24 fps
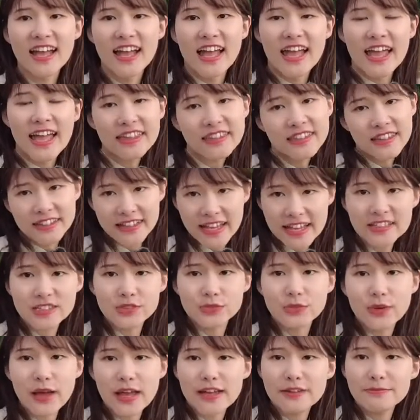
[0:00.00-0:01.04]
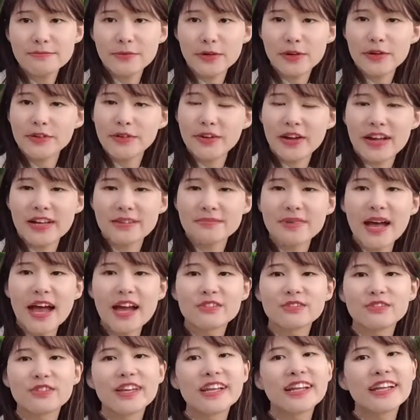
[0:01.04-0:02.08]
In the Gateway program, I
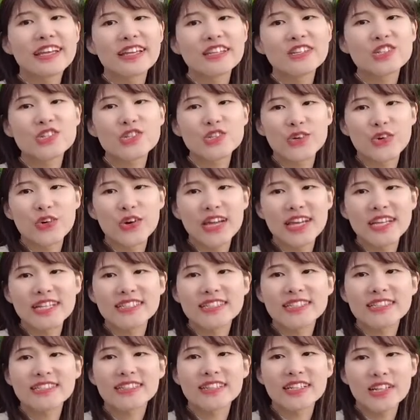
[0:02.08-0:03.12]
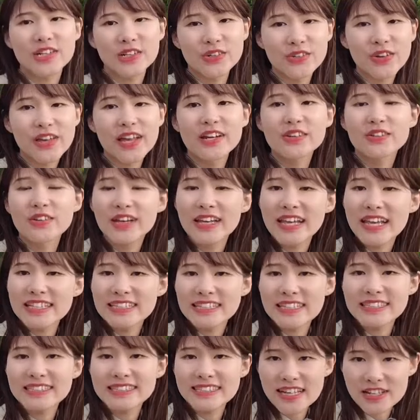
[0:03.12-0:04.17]
really enjoyed the
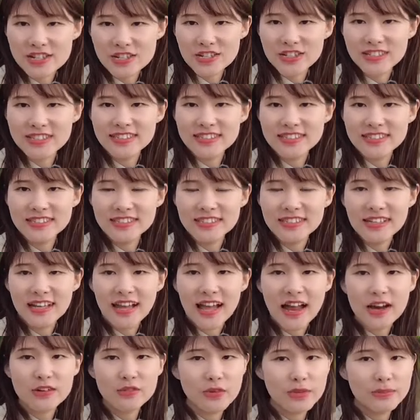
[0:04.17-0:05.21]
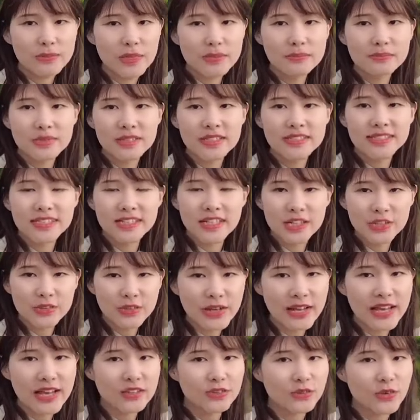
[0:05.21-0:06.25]
career-related sessions. I remember the
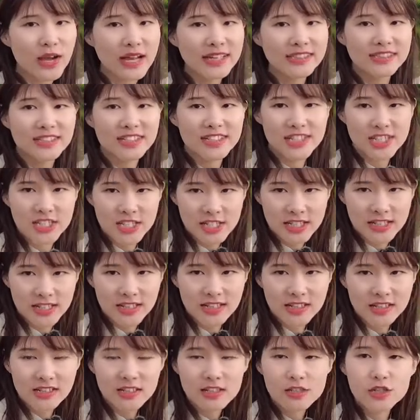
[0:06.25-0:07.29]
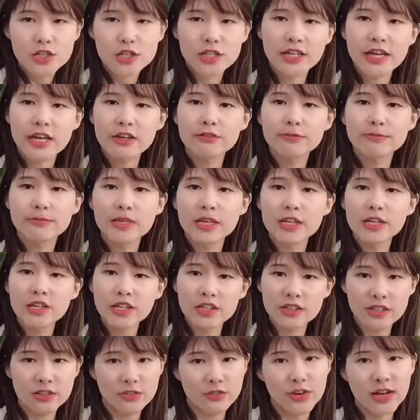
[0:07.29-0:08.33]
career advisor Sheila, she gave me
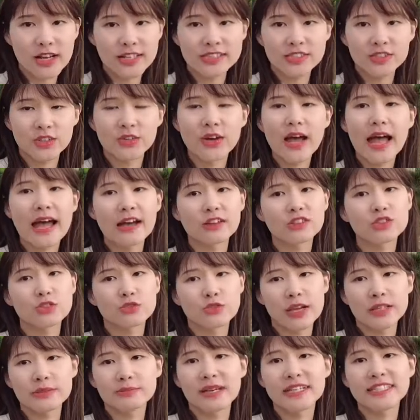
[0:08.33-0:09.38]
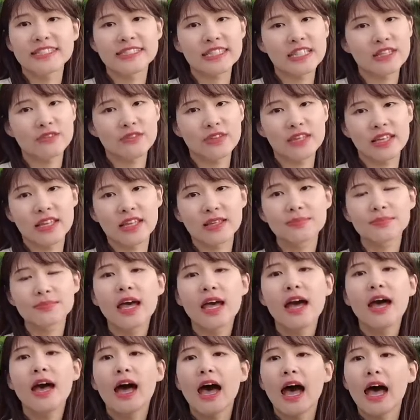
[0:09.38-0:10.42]
good advice on how to write my CV.
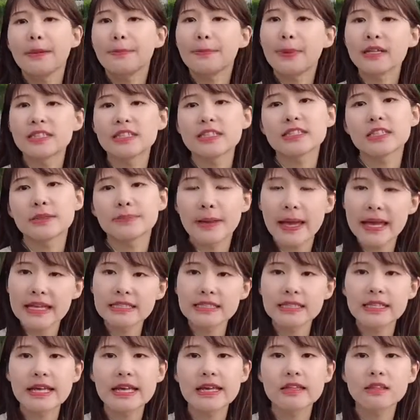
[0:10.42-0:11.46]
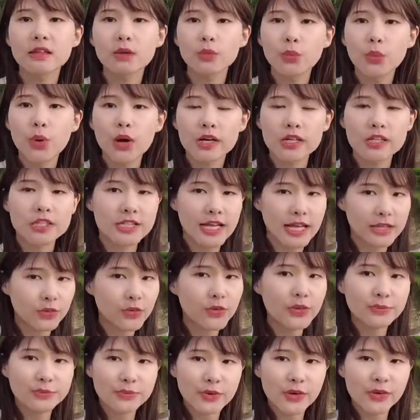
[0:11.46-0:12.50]
I participated in the work
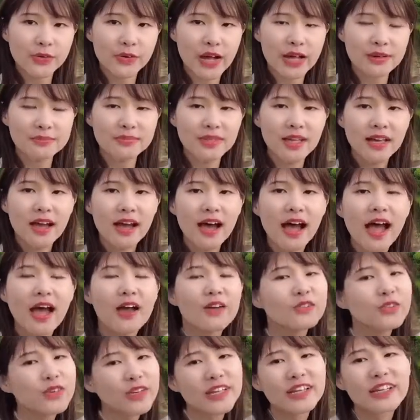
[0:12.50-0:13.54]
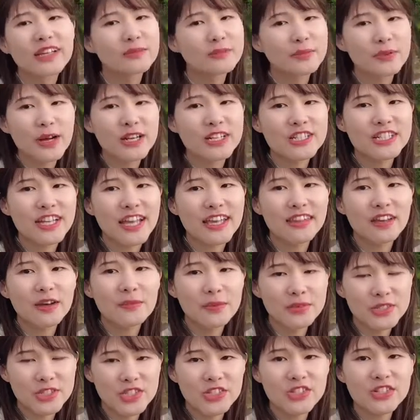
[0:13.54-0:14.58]
shadowing program. I really appreciate the
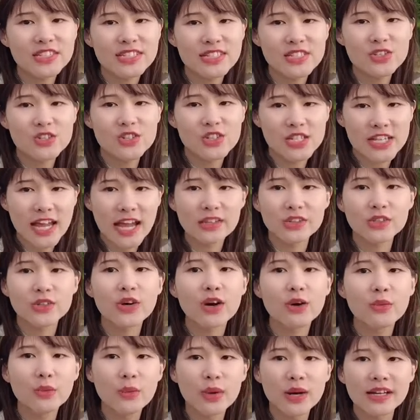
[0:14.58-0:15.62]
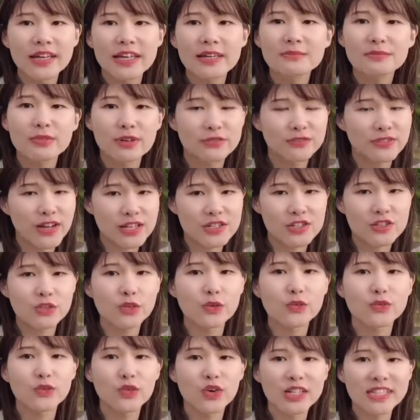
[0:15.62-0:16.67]
opportunity to shadow a working
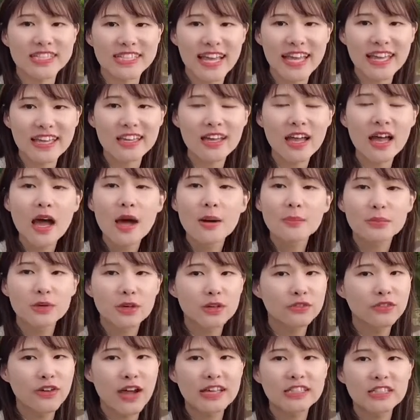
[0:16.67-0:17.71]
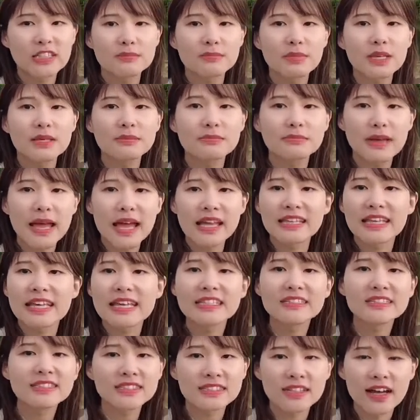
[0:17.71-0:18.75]
professional for a day, providing me many
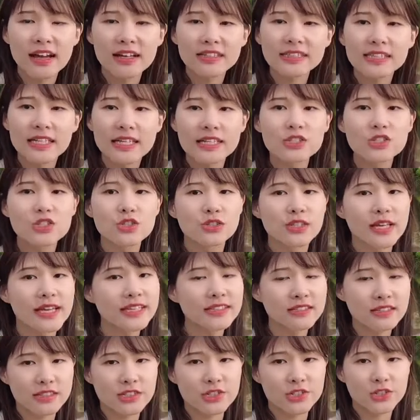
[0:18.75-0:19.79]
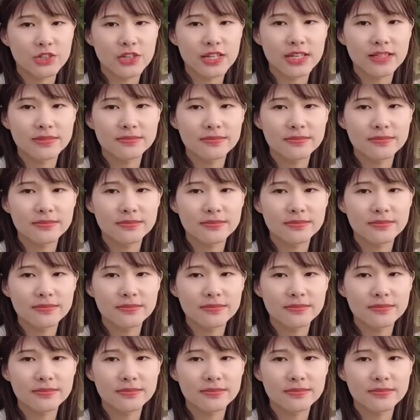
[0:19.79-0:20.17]
insights into the industry.